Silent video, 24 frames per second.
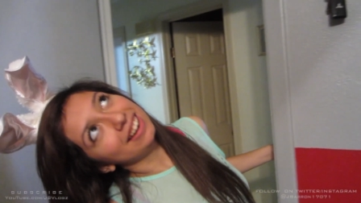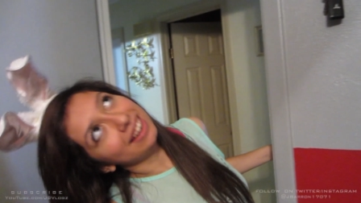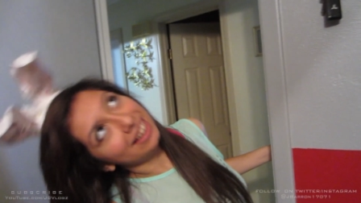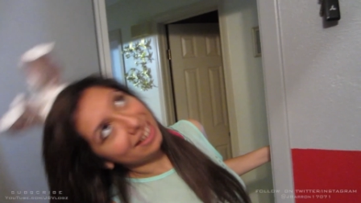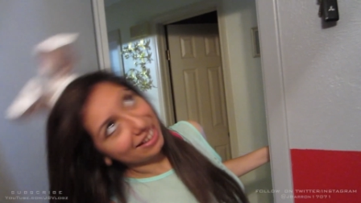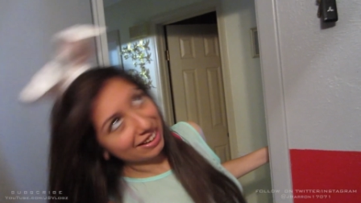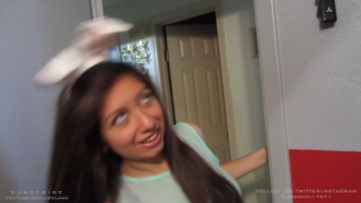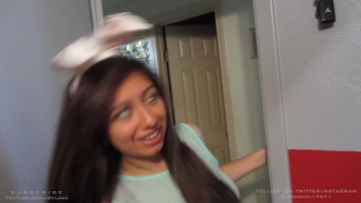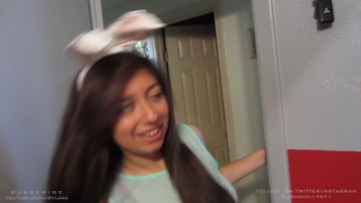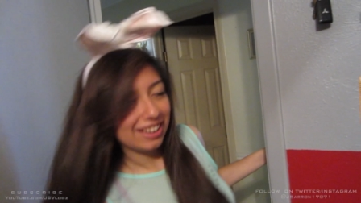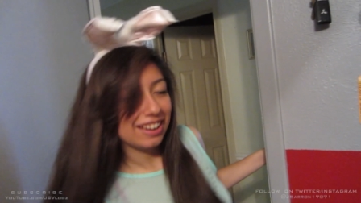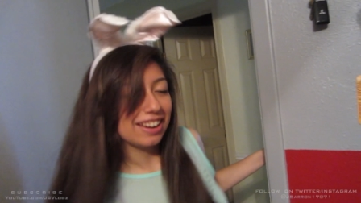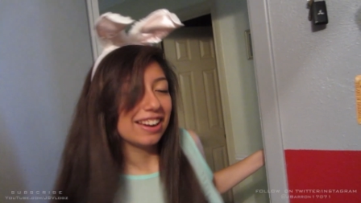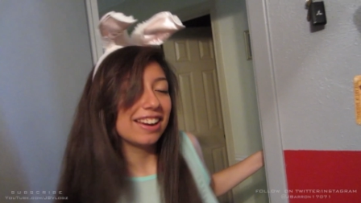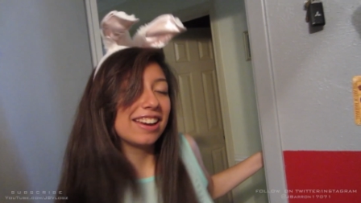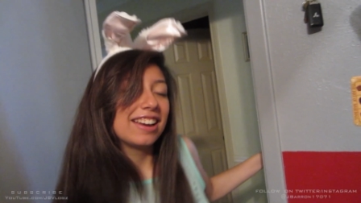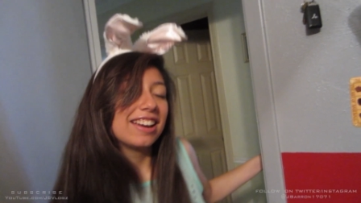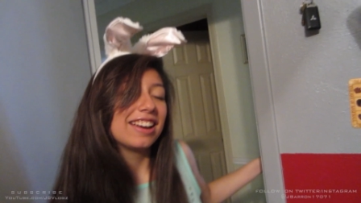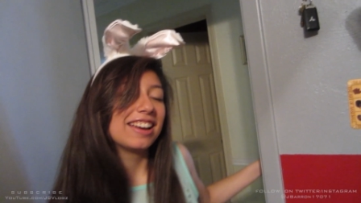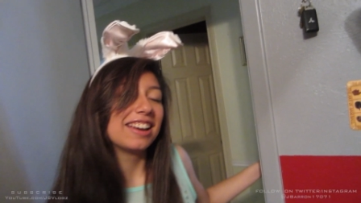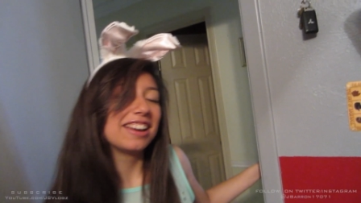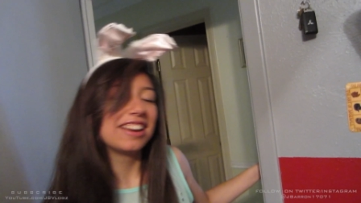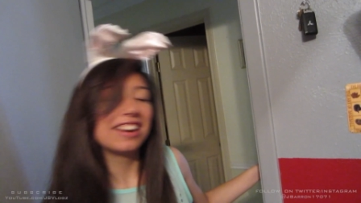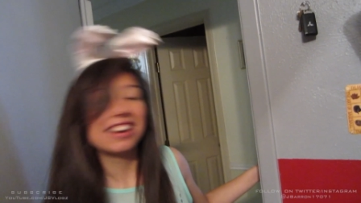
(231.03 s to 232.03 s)
I like to
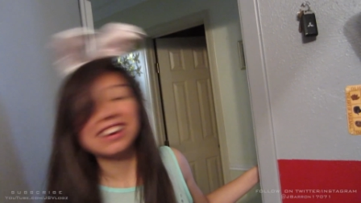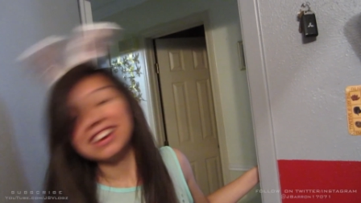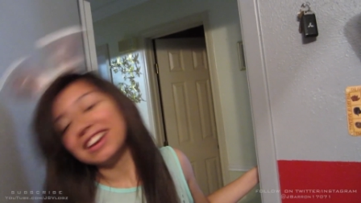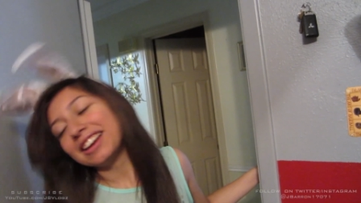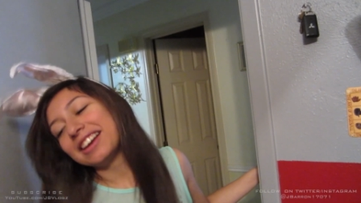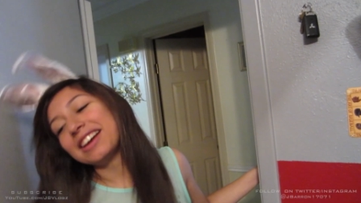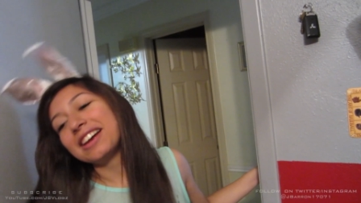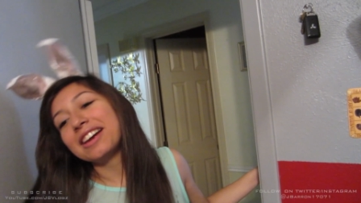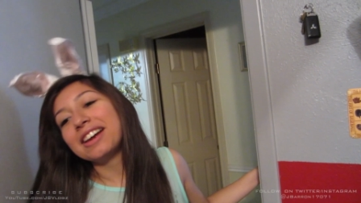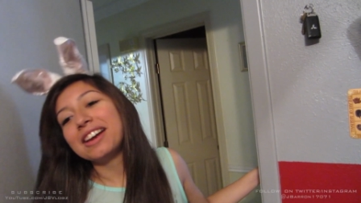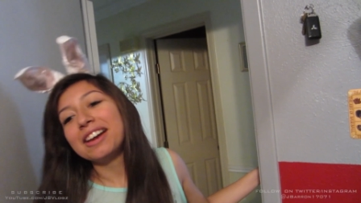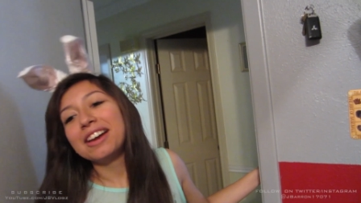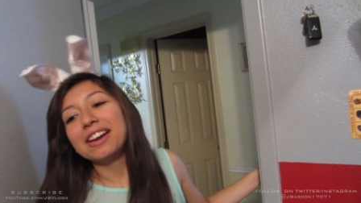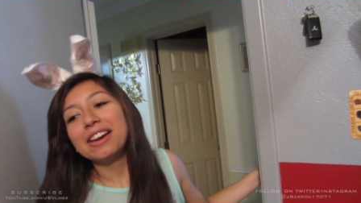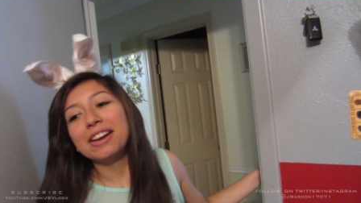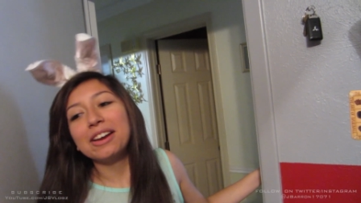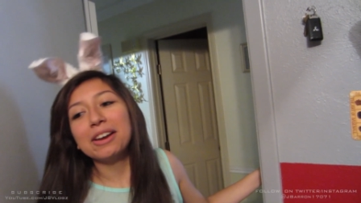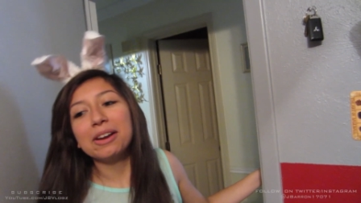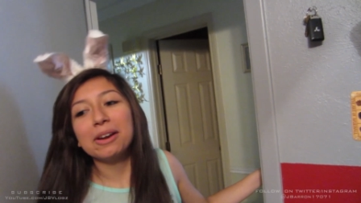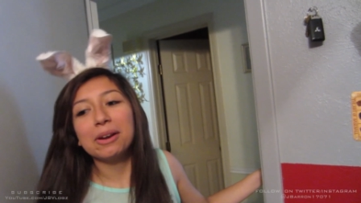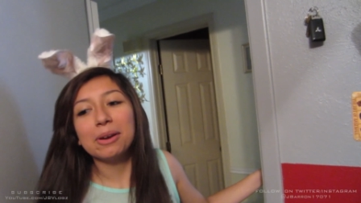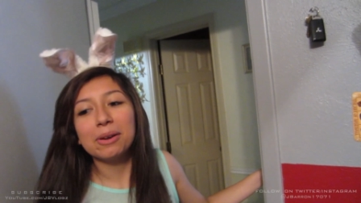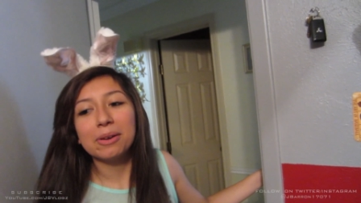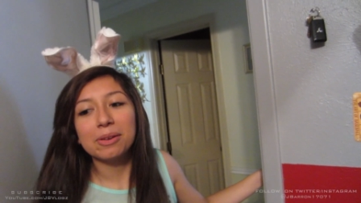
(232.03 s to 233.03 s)
thank my buddy
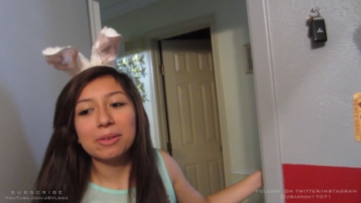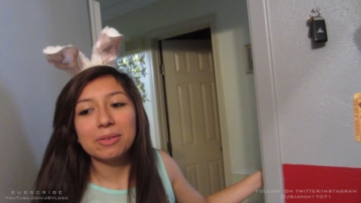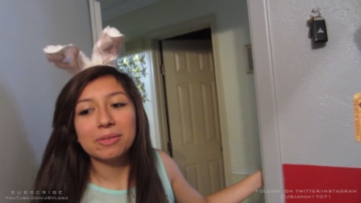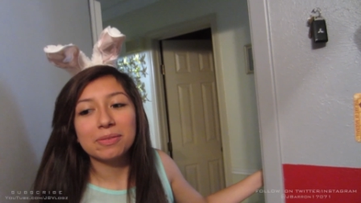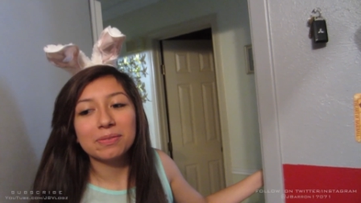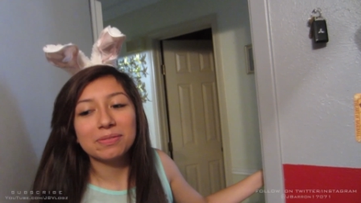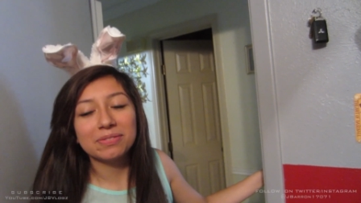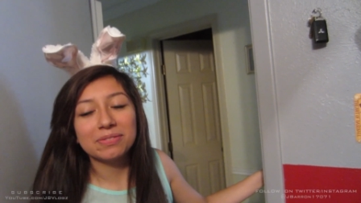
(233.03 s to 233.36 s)
ears.